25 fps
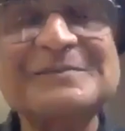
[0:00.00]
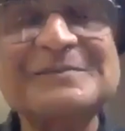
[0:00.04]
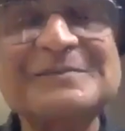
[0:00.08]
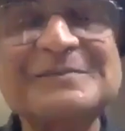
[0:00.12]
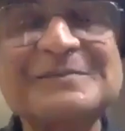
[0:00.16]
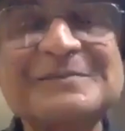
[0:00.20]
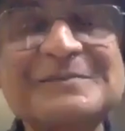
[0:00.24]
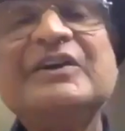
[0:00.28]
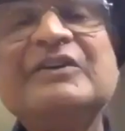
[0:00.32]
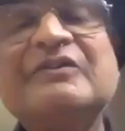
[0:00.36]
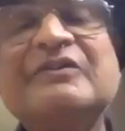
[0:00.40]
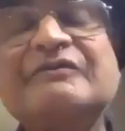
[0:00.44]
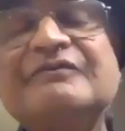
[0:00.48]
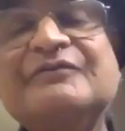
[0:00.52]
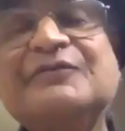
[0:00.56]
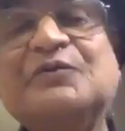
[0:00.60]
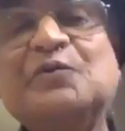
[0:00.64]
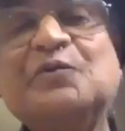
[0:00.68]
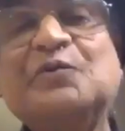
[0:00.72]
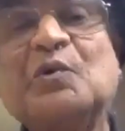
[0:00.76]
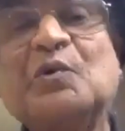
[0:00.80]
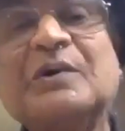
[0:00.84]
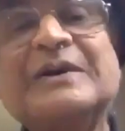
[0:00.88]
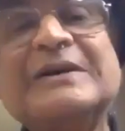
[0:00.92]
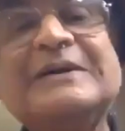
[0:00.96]

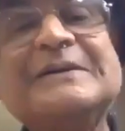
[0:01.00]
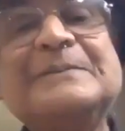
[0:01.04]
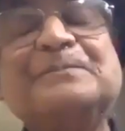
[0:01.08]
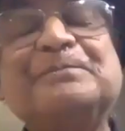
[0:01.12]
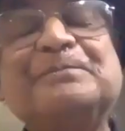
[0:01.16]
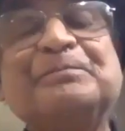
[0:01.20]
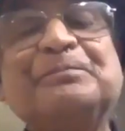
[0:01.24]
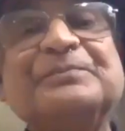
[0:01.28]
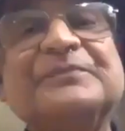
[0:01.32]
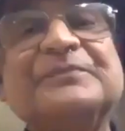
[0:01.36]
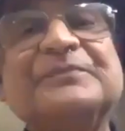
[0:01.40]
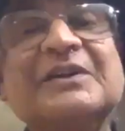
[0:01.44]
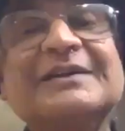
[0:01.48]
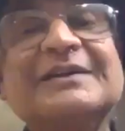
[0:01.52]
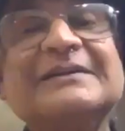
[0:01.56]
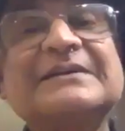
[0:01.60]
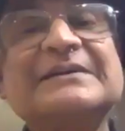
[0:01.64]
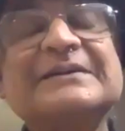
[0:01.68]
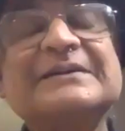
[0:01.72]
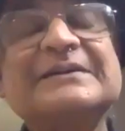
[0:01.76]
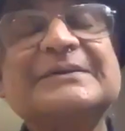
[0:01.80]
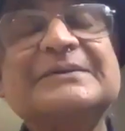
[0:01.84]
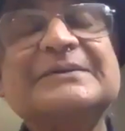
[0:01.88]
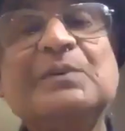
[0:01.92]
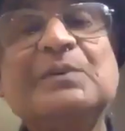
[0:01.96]
Therefore,
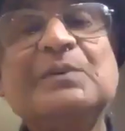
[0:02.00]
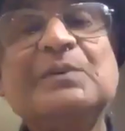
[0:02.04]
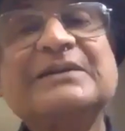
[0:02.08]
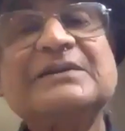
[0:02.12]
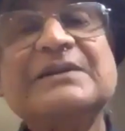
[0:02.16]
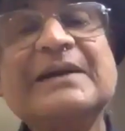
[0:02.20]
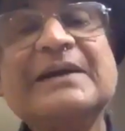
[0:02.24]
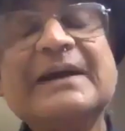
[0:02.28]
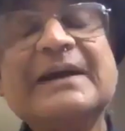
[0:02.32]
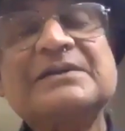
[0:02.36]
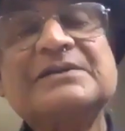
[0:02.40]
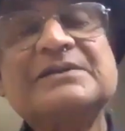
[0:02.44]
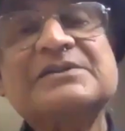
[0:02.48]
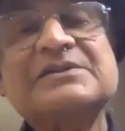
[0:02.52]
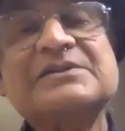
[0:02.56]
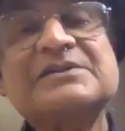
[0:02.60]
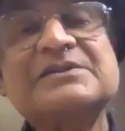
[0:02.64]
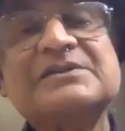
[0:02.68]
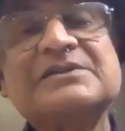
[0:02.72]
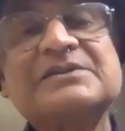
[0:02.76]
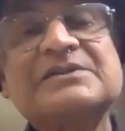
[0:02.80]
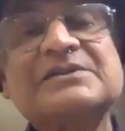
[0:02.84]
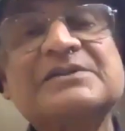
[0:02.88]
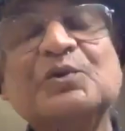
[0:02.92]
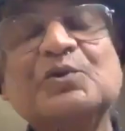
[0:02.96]
what
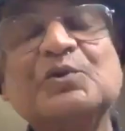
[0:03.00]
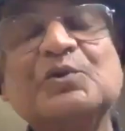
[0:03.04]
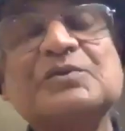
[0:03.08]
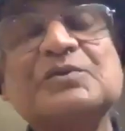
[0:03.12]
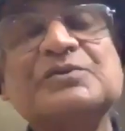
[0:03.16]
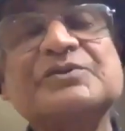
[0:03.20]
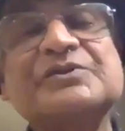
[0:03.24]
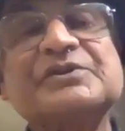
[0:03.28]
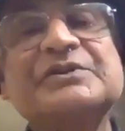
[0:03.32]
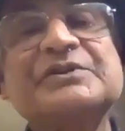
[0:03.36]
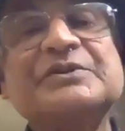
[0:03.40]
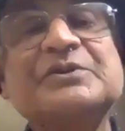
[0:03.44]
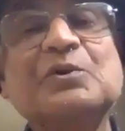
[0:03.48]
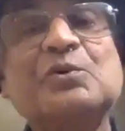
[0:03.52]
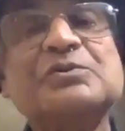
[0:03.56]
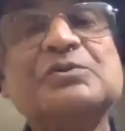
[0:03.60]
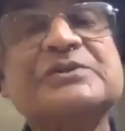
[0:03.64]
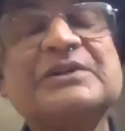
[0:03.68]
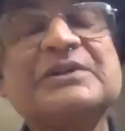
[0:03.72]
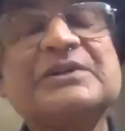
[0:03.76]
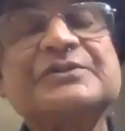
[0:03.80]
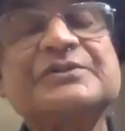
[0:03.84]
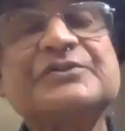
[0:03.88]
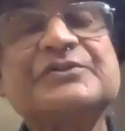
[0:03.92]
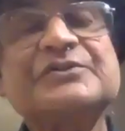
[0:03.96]
Einstein, Podolsky,
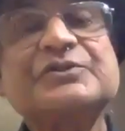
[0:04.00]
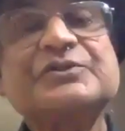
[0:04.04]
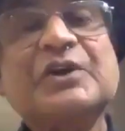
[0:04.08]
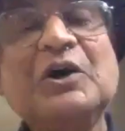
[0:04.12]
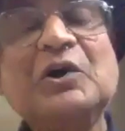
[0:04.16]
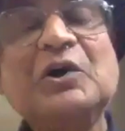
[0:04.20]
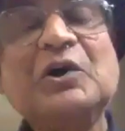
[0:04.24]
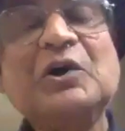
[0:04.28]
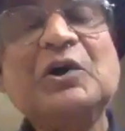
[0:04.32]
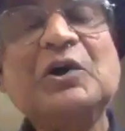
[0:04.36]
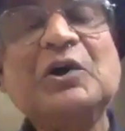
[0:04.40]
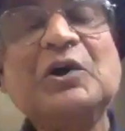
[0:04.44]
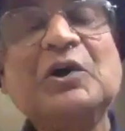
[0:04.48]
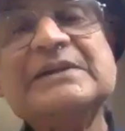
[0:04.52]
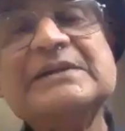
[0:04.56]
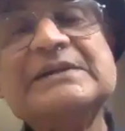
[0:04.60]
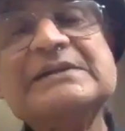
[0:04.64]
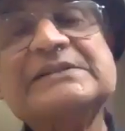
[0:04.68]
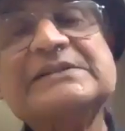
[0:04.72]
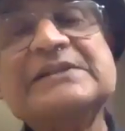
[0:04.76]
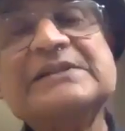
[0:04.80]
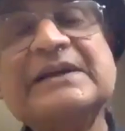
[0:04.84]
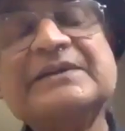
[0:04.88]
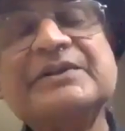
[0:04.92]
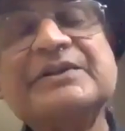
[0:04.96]
Rosen showed
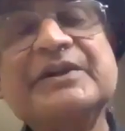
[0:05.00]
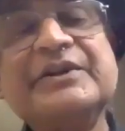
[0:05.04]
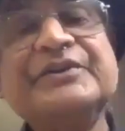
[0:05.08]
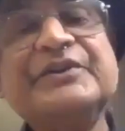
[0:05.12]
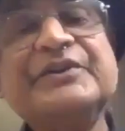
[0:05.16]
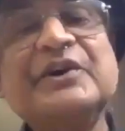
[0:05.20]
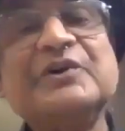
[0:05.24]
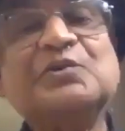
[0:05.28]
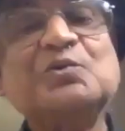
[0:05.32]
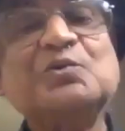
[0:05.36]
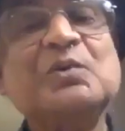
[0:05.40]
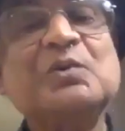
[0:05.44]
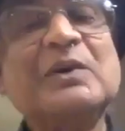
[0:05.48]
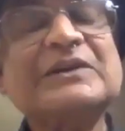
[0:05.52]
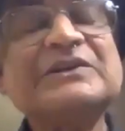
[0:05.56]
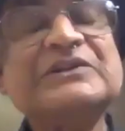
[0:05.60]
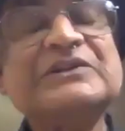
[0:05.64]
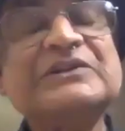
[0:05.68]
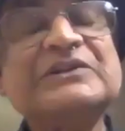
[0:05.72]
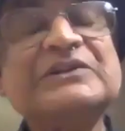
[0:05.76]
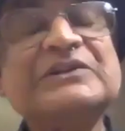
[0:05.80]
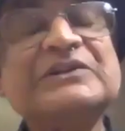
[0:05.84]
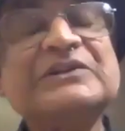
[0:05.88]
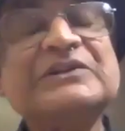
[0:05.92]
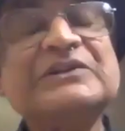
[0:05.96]
is that either
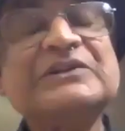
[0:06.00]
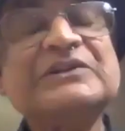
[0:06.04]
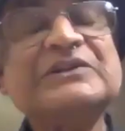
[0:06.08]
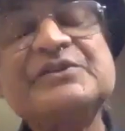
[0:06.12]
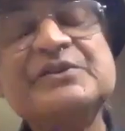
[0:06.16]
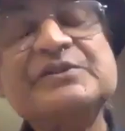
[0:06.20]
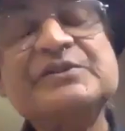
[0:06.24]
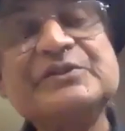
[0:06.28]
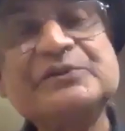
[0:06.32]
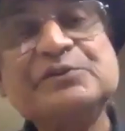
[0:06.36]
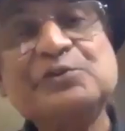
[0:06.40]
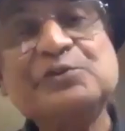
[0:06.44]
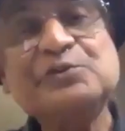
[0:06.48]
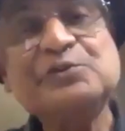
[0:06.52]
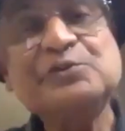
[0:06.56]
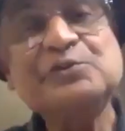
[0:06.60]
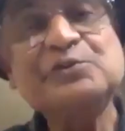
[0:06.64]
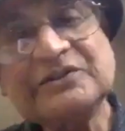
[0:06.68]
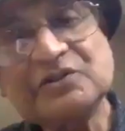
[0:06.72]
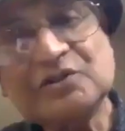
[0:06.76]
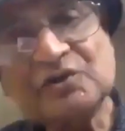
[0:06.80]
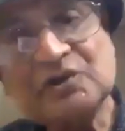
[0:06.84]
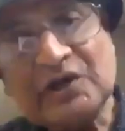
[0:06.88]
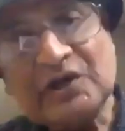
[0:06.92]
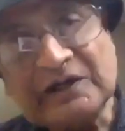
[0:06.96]
quantum physics is in
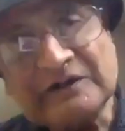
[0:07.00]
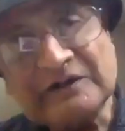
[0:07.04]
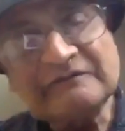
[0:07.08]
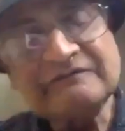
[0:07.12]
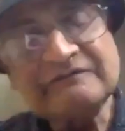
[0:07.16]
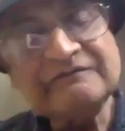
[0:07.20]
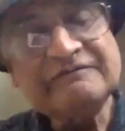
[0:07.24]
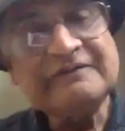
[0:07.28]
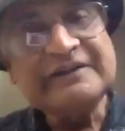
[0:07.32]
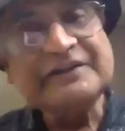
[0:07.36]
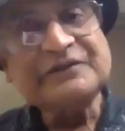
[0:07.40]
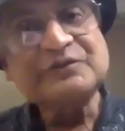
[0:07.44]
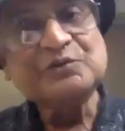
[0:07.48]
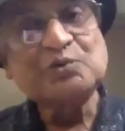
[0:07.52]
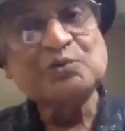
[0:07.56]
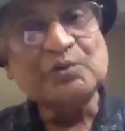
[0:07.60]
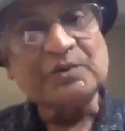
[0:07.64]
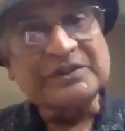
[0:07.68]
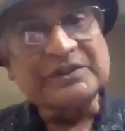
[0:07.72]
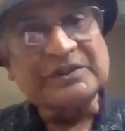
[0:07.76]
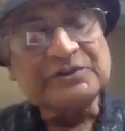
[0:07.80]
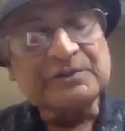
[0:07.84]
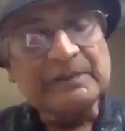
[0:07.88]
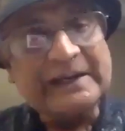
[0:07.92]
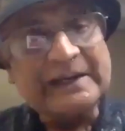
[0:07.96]
direct conflict
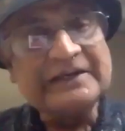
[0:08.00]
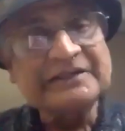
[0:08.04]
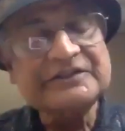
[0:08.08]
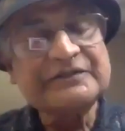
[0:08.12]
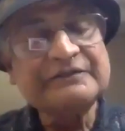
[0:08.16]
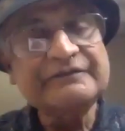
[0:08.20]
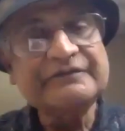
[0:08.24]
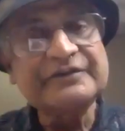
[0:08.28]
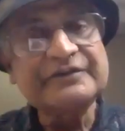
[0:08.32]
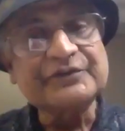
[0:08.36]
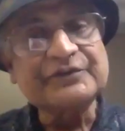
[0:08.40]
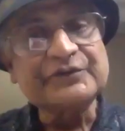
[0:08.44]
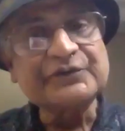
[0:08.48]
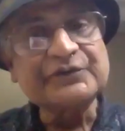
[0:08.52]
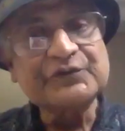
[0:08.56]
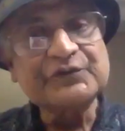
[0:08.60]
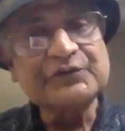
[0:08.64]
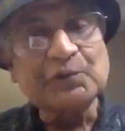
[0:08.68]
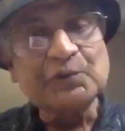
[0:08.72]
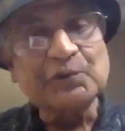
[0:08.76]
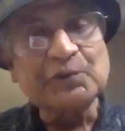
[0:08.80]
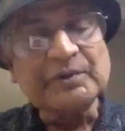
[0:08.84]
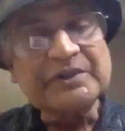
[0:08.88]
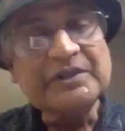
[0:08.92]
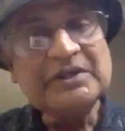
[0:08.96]
with relativity
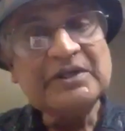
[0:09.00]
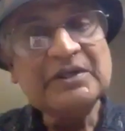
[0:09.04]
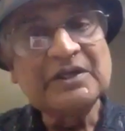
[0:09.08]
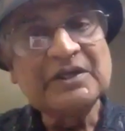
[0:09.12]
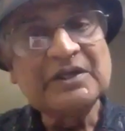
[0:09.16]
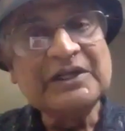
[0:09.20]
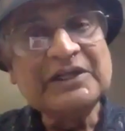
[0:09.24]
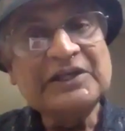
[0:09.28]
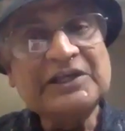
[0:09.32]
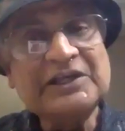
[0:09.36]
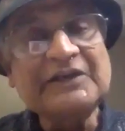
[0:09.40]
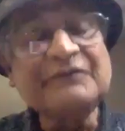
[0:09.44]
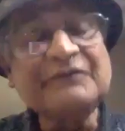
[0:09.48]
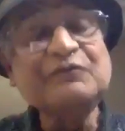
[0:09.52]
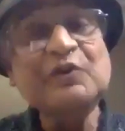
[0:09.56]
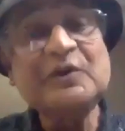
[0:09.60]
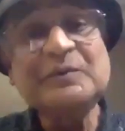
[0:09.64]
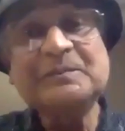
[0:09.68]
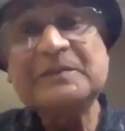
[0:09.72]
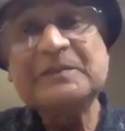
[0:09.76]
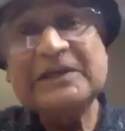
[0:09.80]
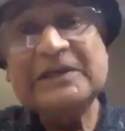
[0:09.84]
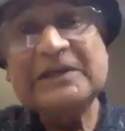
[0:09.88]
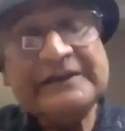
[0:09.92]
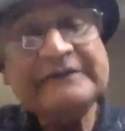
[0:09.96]
theory, if we
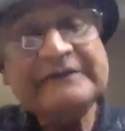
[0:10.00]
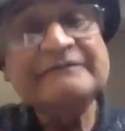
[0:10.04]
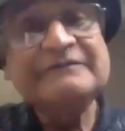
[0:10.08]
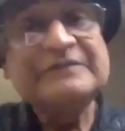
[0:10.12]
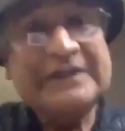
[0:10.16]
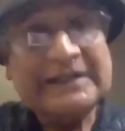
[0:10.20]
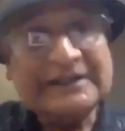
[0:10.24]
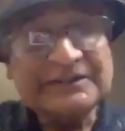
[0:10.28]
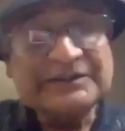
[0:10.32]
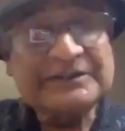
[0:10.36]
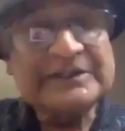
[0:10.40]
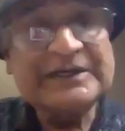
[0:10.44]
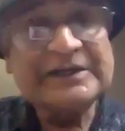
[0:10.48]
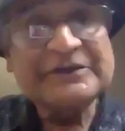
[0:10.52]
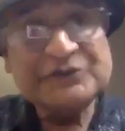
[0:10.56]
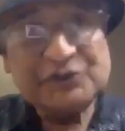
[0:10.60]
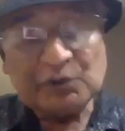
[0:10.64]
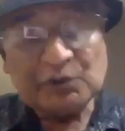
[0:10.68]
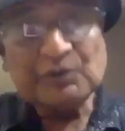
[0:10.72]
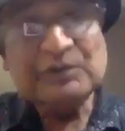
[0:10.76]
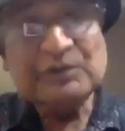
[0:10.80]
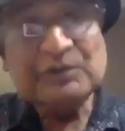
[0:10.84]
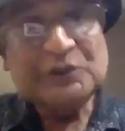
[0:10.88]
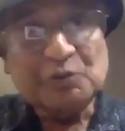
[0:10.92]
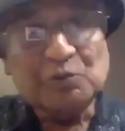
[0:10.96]
believe that there is
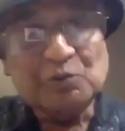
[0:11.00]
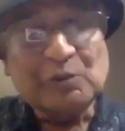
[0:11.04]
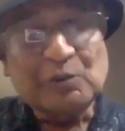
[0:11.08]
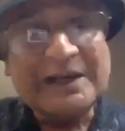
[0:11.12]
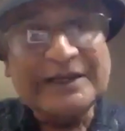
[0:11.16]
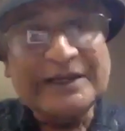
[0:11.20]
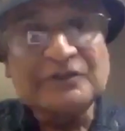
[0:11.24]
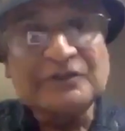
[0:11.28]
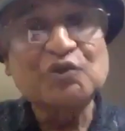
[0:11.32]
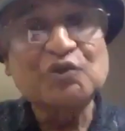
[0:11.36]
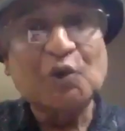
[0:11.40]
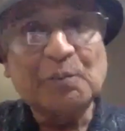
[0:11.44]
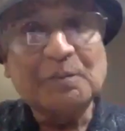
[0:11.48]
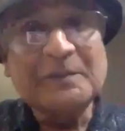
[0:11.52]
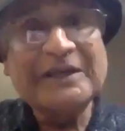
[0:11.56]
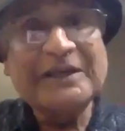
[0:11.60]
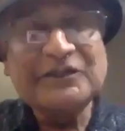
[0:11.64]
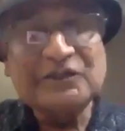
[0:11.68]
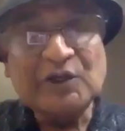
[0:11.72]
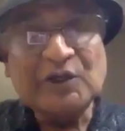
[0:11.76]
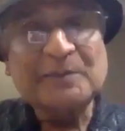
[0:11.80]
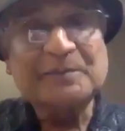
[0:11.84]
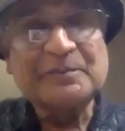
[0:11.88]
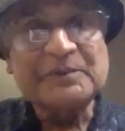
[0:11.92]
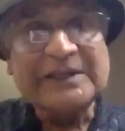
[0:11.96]
only one
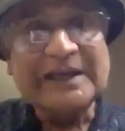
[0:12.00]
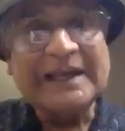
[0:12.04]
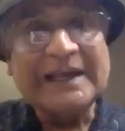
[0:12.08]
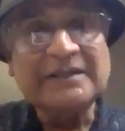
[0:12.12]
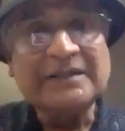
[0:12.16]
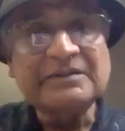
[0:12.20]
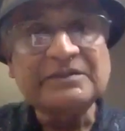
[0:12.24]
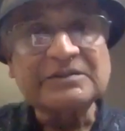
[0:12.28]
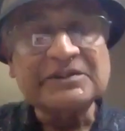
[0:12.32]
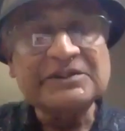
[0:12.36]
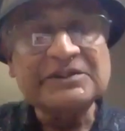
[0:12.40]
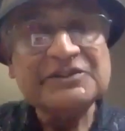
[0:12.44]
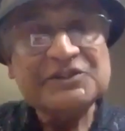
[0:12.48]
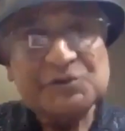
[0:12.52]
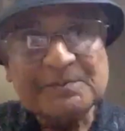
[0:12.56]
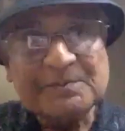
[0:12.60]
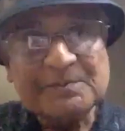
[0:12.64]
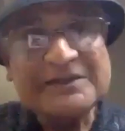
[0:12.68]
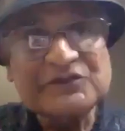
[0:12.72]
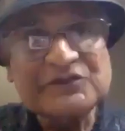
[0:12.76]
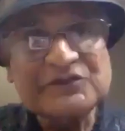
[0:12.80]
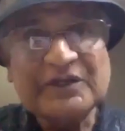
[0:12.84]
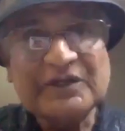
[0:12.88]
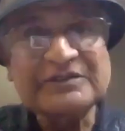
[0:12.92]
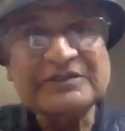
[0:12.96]
domain of reality,
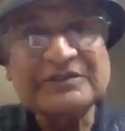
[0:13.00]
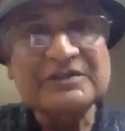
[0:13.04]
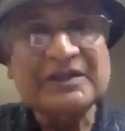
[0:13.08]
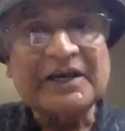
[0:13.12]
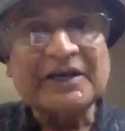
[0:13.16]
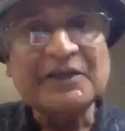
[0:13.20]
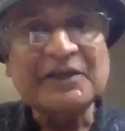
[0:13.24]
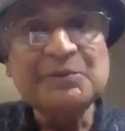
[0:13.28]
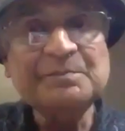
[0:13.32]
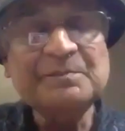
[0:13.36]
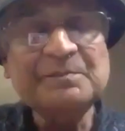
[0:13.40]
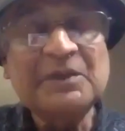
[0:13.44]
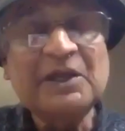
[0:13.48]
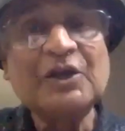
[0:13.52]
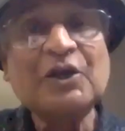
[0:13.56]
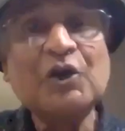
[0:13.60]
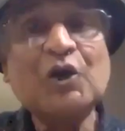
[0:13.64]
space and time,